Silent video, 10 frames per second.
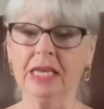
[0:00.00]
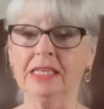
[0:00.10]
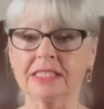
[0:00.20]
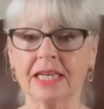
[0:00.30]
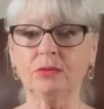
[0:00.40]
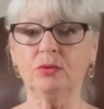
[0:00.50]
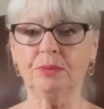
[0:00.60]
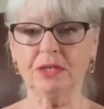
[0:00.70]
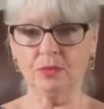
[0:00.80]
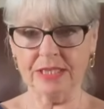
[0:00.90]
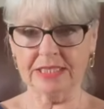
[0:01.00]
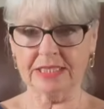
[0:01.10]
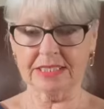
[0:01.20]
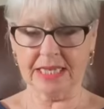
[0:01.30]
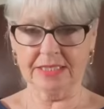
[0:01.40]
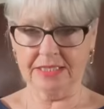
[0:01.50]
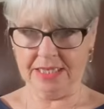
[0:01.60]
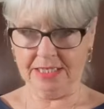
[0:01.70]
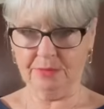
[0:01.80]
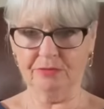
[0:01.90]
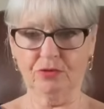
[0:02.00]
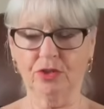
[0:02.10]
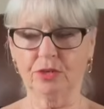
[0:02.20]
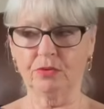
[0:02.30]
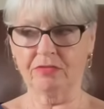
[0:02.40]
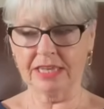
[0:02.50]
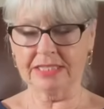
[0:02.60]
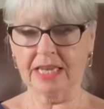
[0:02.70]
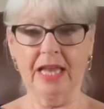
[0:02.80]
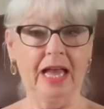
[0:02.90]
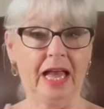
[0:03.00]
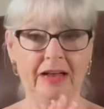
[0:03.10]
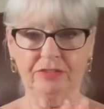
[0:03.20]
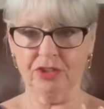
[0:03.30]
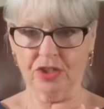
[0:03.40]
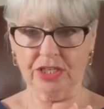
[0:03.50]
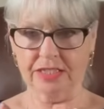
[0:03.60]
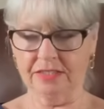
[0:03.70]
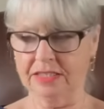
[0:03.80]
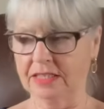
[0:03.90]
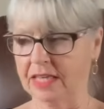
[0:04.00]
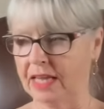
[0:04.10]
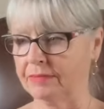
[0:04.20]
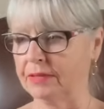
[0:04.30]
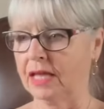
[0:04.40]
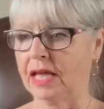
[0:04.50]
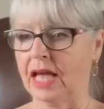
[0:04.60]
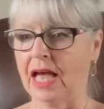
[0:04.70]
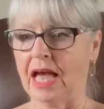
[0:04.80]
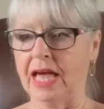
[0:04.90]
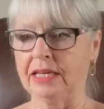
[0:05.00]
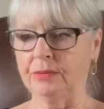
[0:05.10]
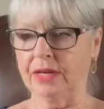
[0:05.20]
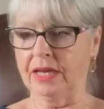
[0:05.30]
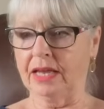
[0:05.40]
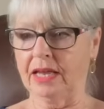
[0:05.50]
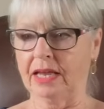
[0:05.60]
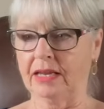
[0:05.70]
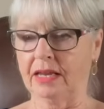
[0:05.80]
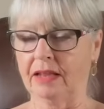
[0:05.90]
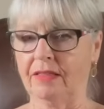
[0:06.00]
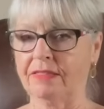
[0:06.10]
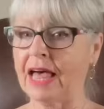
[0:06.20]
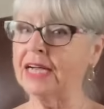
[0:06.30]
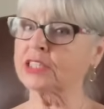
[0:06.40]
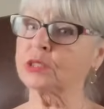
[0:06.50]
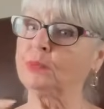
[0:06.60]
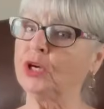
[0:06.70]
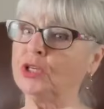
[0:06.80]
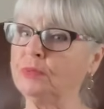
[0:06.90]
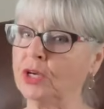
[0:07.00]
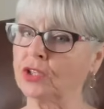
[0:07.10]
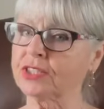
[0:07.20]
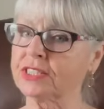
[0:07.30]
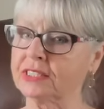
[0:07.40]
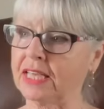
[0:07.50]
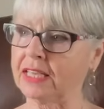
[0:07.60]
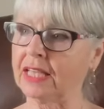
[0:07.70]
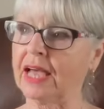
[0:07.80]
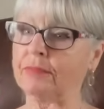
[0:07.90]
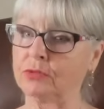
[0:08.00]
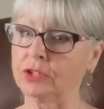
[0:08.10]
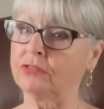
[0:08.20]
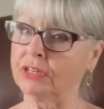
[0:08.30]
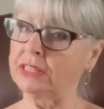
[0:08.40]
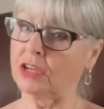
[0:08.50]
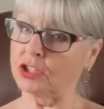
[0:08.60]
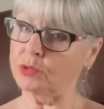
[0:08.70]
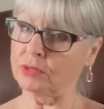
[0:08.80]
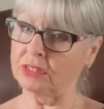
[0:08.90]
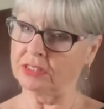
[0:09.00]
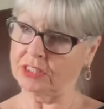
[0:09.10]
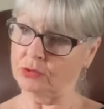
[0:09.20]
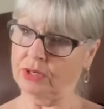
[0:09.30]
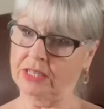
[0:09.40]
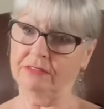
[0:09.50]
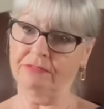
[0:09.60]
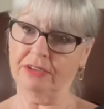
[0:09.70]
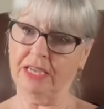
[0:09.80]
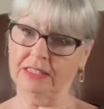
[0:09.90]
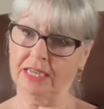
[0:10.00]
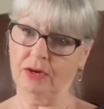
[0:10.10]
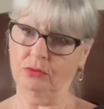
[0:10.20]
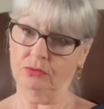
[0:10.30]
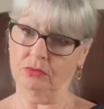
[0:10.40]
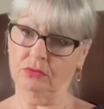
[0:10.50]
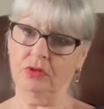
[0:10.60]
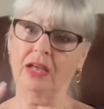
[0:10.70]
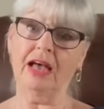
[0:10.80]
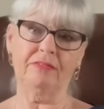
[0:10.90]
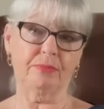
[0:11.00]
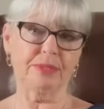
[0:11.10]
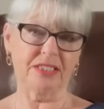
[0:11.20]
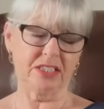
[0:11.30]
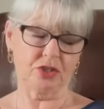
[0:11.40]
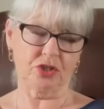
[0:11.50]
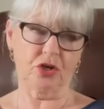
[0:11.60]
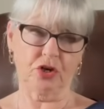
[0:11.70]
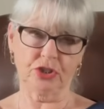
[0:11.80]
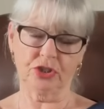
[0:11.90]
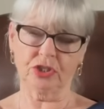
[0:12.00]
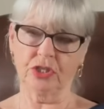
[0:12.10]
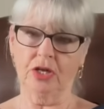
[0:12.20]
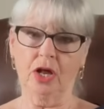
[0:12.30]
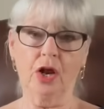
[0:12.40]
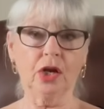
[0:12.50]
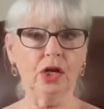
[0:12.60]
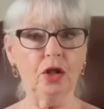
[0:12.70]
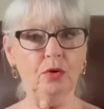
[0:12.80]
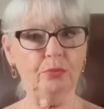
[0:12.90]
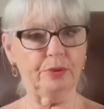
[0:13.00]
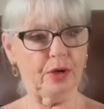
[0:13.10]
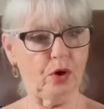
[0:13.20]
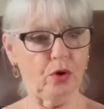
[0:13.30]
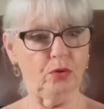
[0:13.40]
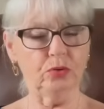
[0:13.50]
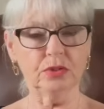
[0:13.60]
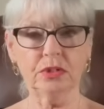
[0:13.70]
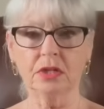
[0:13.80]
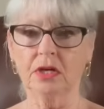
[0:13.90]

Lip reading: Said it would be a week to 10 days before they were ready. Haven't heard anything yet. Anyway, that spurred me on to think, I'm going to ring the hospital this week and find out, have I been discharged? Lo and behold,